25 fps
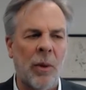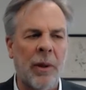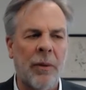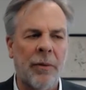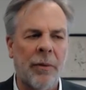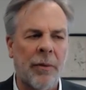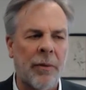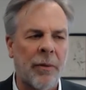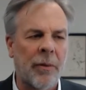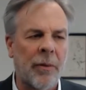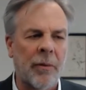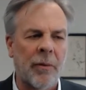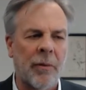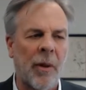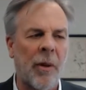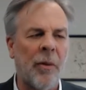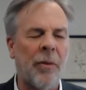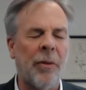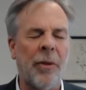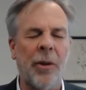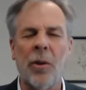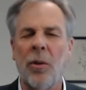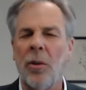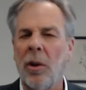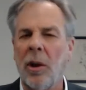We've
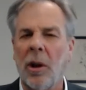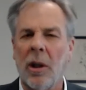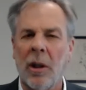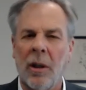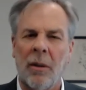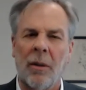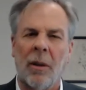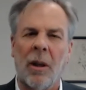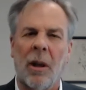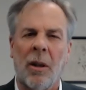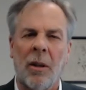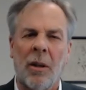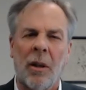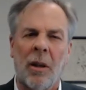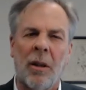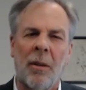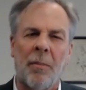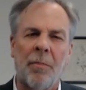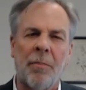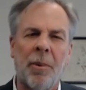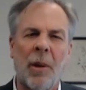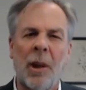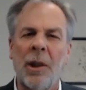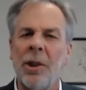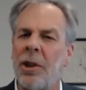reviewed
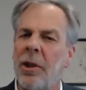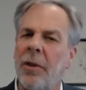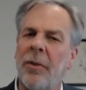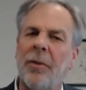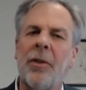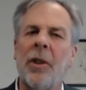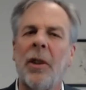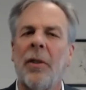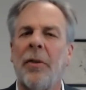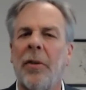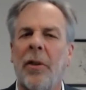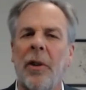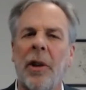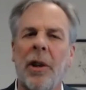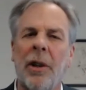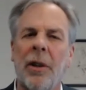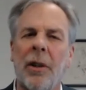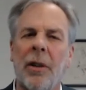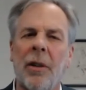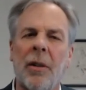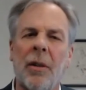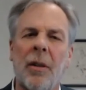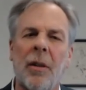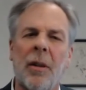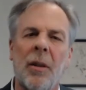a bunch of
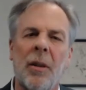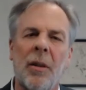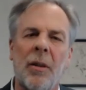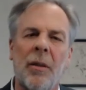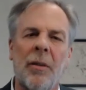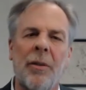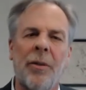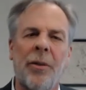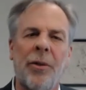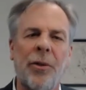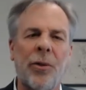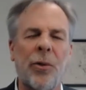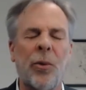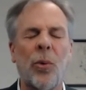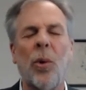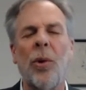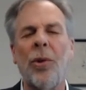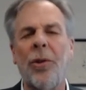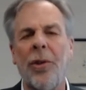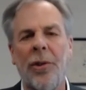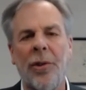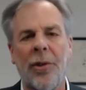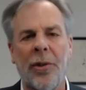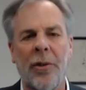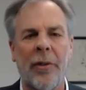different
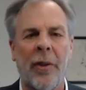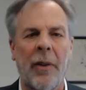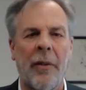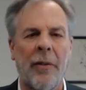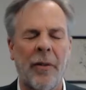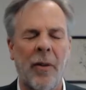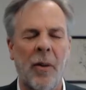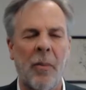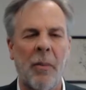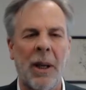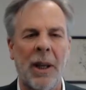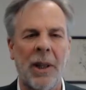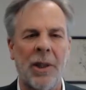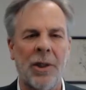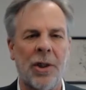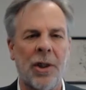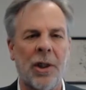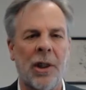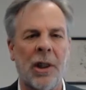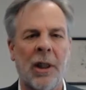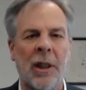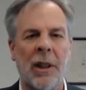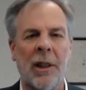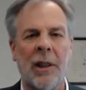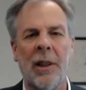sources of
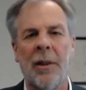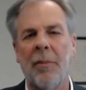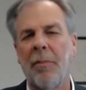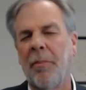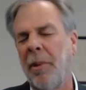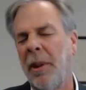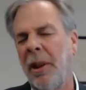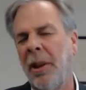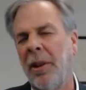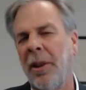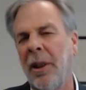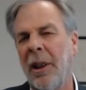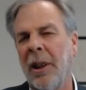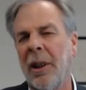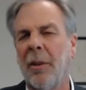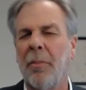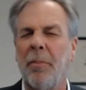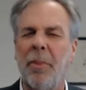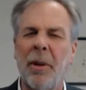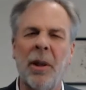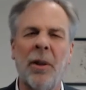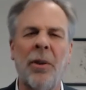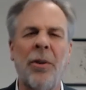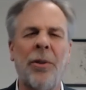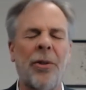information, and
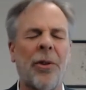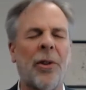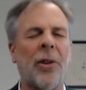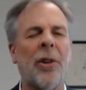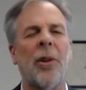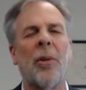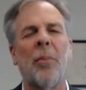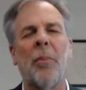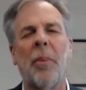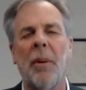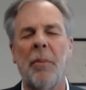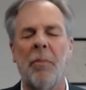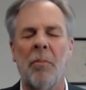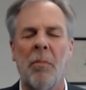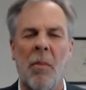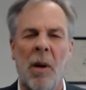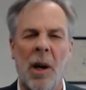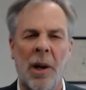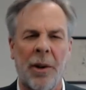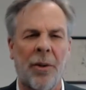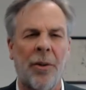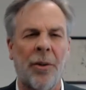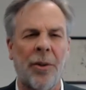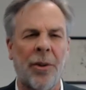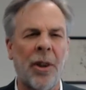it appears a little bit
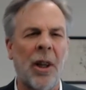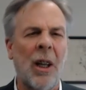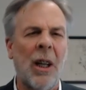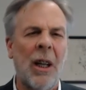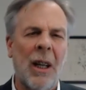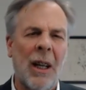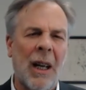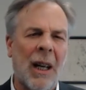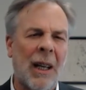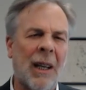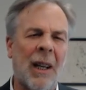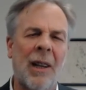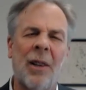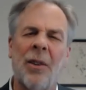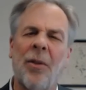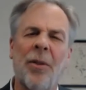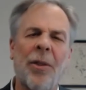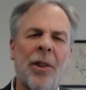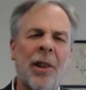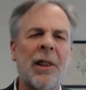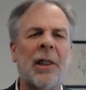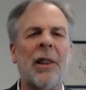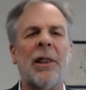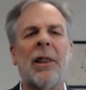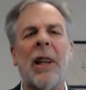muddled. And I
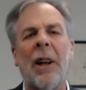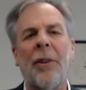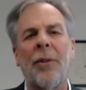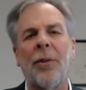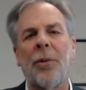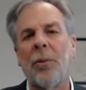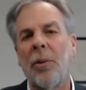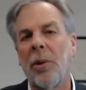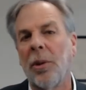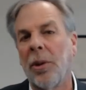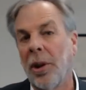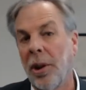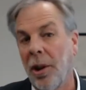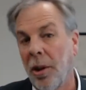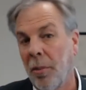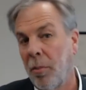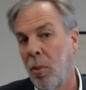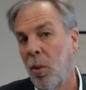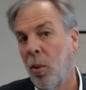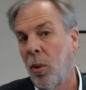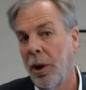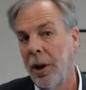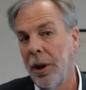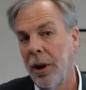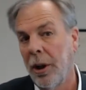don't think that that's really
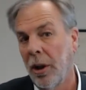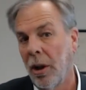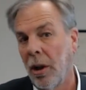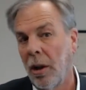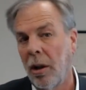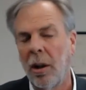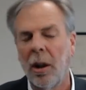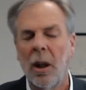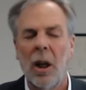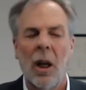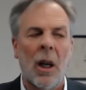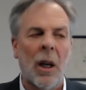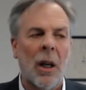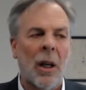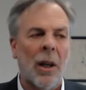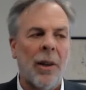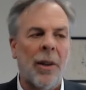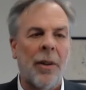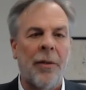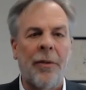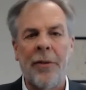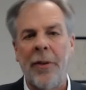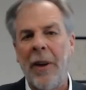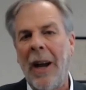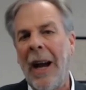the point here.
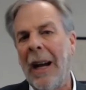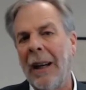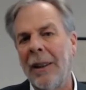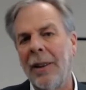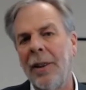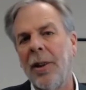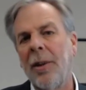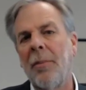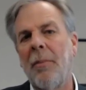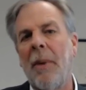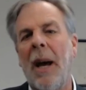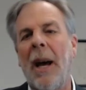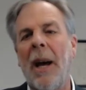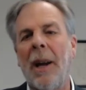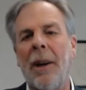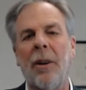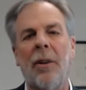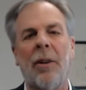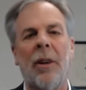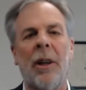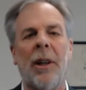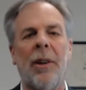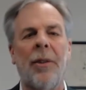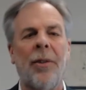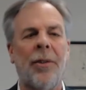The fact of the
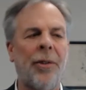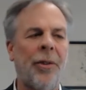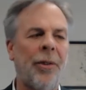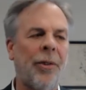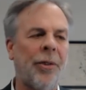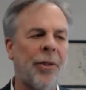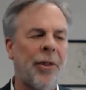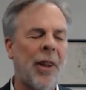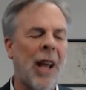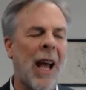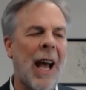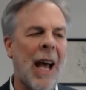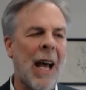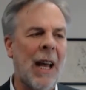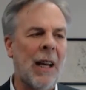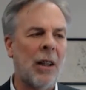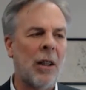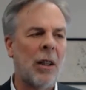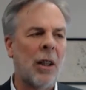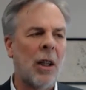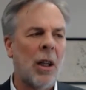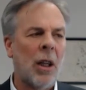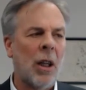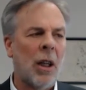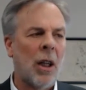matter is
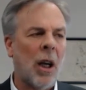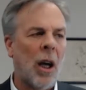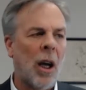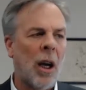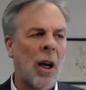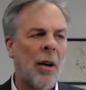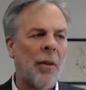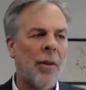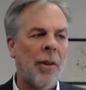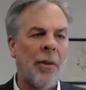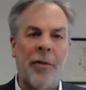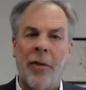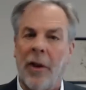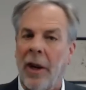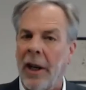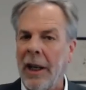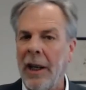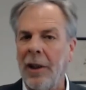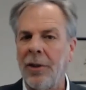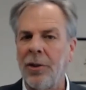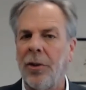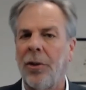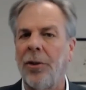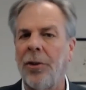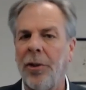that the
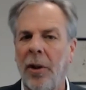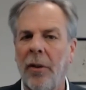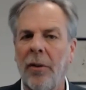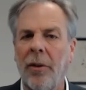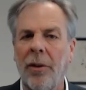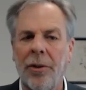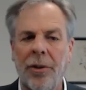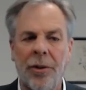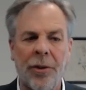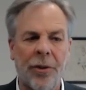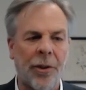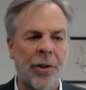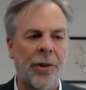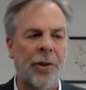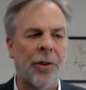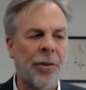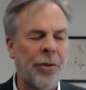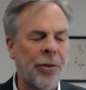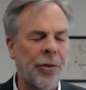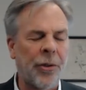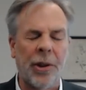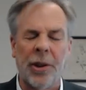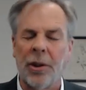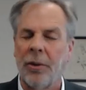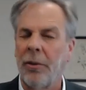financial services
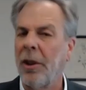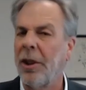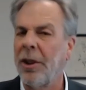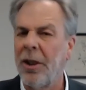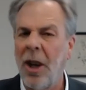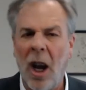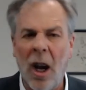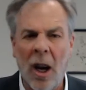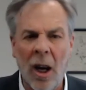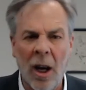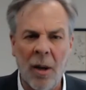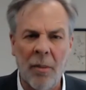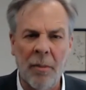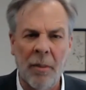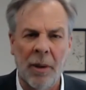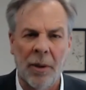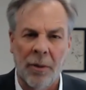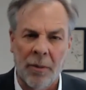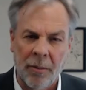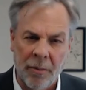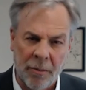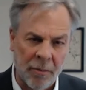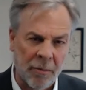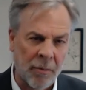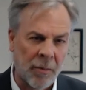industry, the
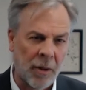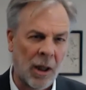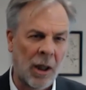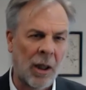retirement